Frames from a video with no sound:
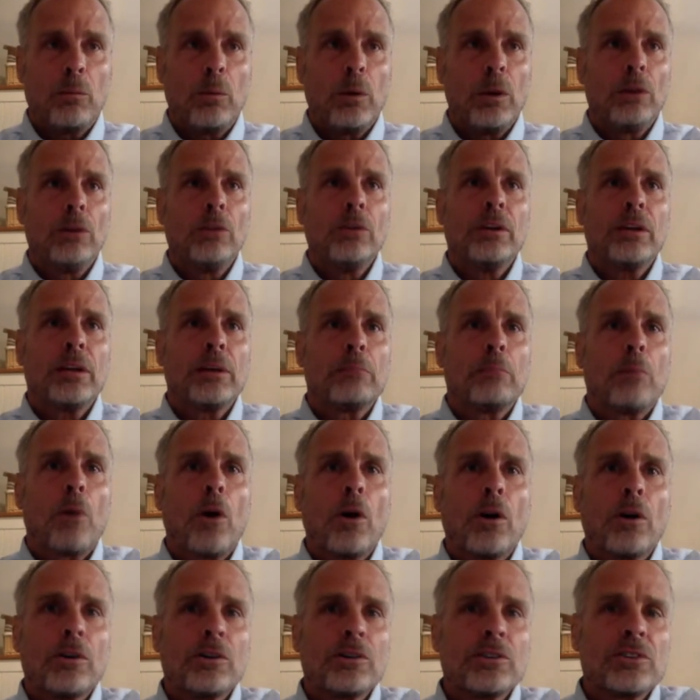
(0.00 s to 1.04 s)
We look at
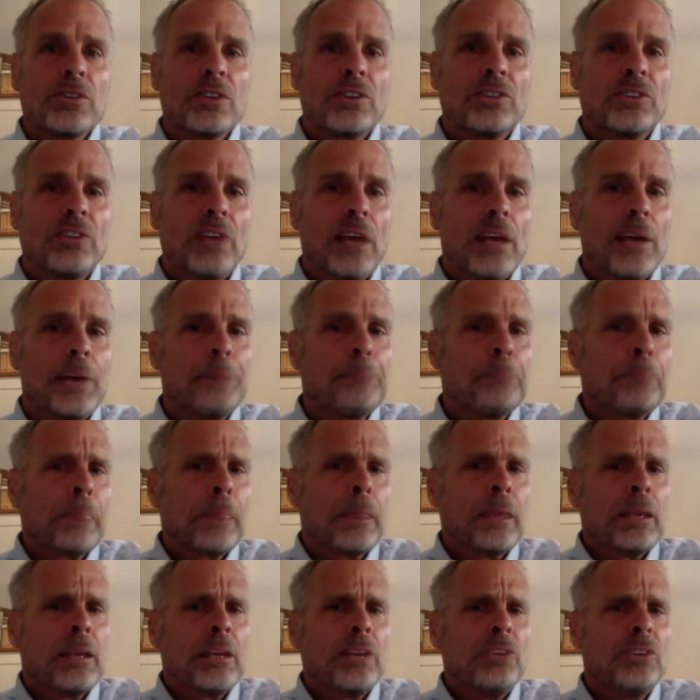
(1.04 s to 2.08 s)
markers to say,
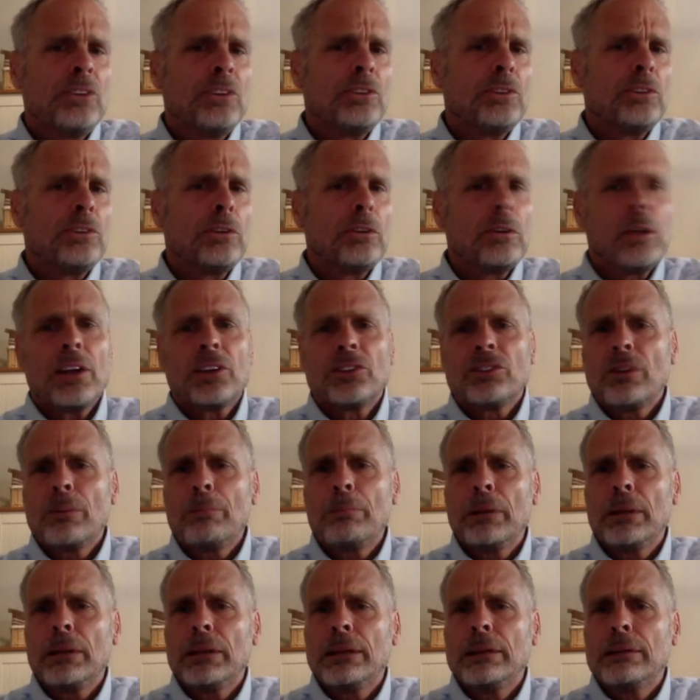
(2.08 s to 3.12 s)
does this look like
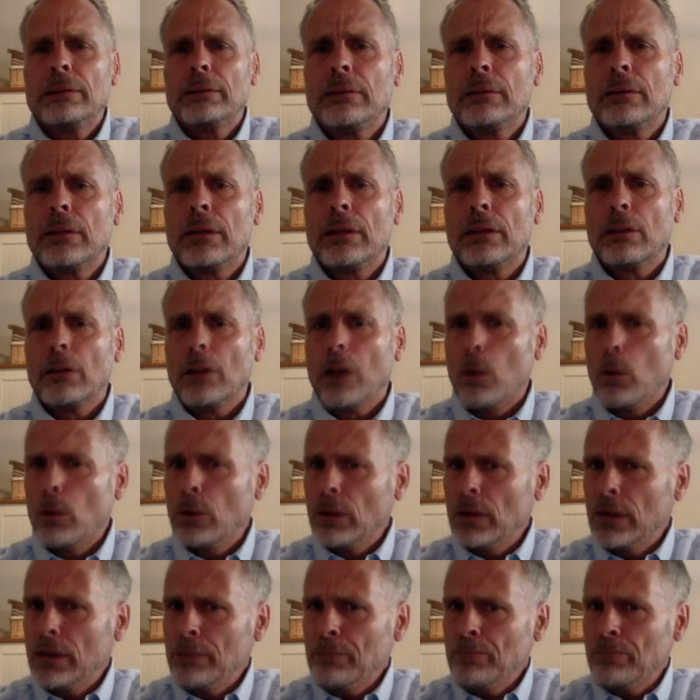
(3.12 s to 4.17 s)
something in the lower
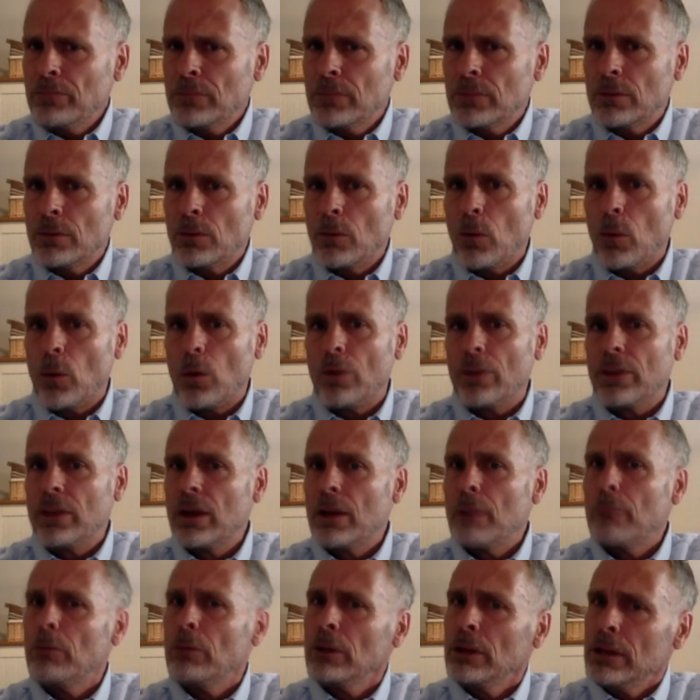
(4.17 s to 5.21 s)
limb or in the
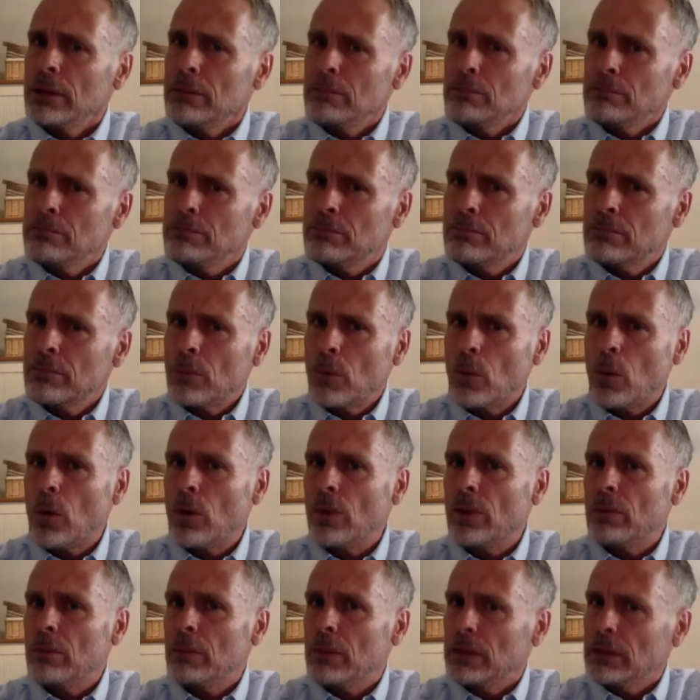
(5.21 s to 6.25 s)
upper limb or
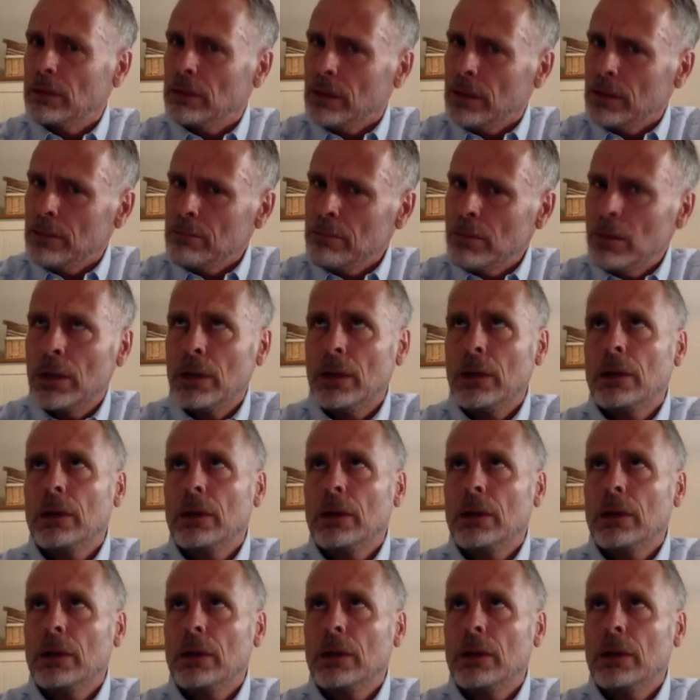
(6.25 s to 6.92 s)
in the mid limb?